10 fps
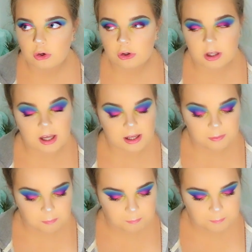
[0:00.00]
Okay,
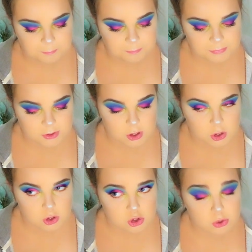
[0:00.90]

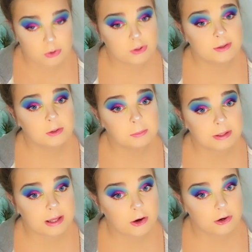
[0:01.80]
so I got a little
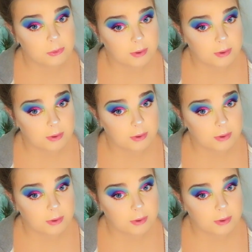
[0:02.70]
bit carried